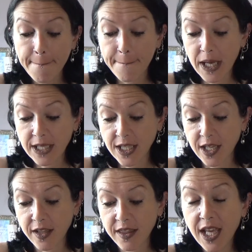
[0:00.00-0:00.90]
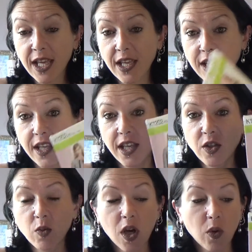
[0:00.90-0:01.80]
But that
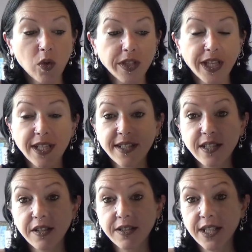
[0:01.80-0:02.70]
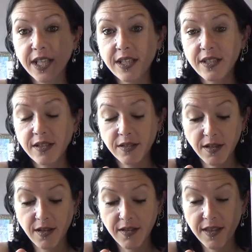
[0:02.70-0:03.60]
is what I want to get started
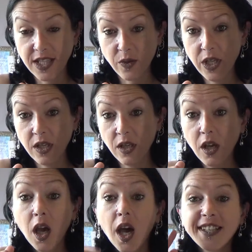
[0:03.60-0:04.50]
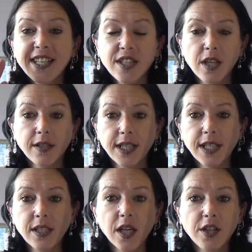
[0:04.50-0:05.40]
this week. I say
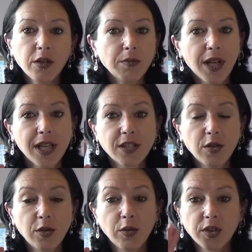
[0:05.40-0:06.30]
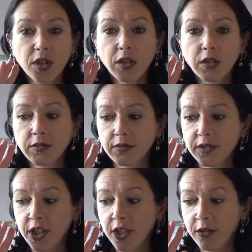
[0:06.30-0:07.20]
started, I don't plan to start,
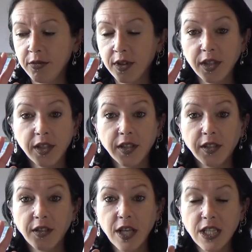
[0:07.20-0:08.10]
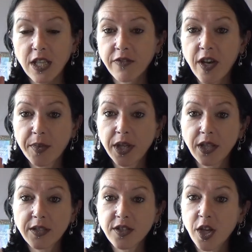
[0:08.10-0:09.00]
you know, cut out the
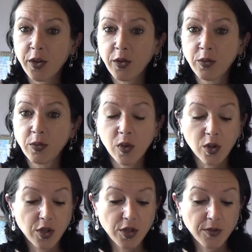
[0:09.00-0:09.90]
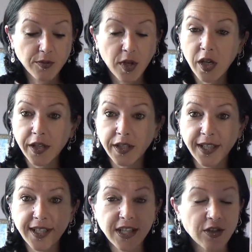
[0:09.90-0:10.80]
fabric, sew, wash, iron,
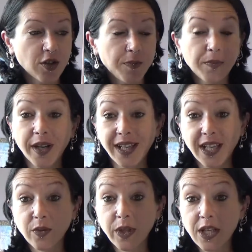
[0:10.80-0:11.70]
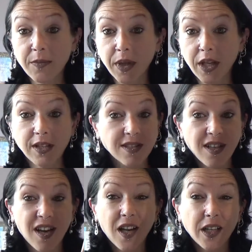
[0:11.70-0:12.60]
etc. by next week, because
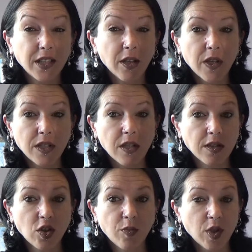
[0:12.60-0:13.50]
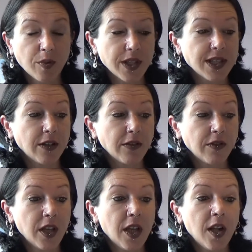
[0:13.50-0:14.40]
I know that's asking too much myself.
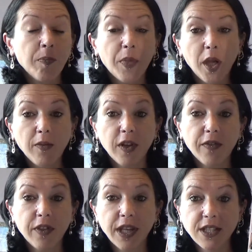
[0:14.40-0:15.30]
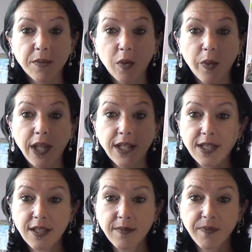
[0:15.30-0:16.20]
But hopefully over the next couple of
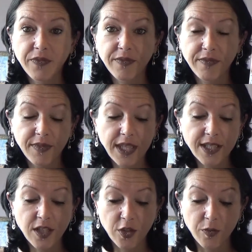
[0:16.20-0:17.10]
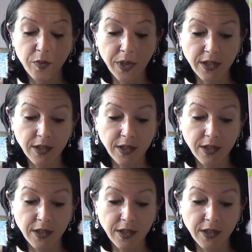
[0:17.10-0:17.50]
weeks, this is going to be my